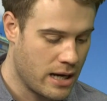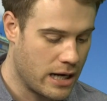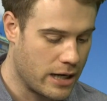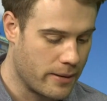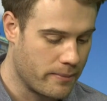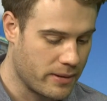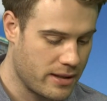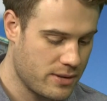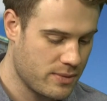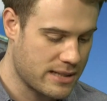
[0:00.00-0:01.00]
But
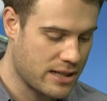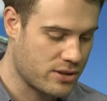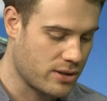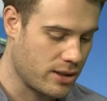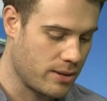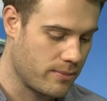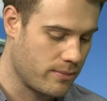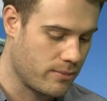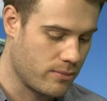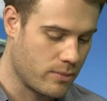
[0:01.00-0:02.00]
this was actually
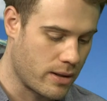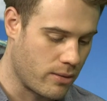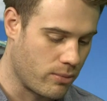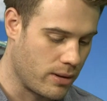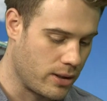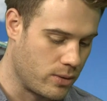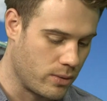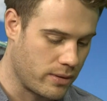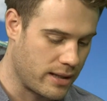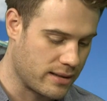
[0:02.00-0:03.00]
one of the really
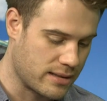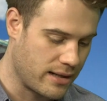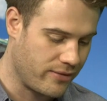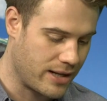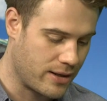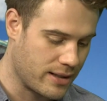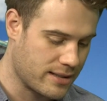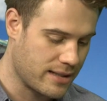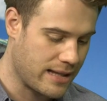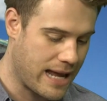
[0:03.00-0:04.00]
cool things that I found,
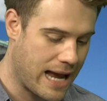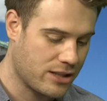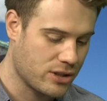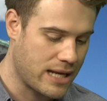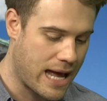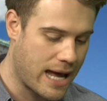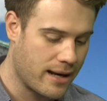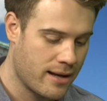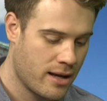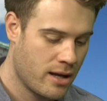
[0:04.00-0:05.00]
is that they actually
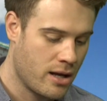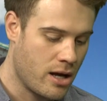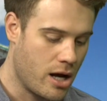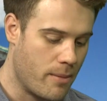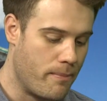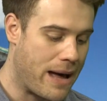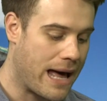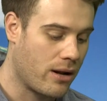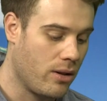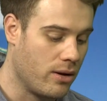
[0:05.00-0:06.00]
had a
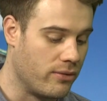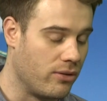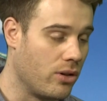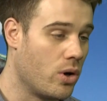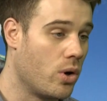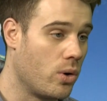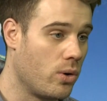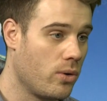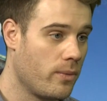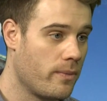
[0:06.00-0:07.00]
Battle of Lowell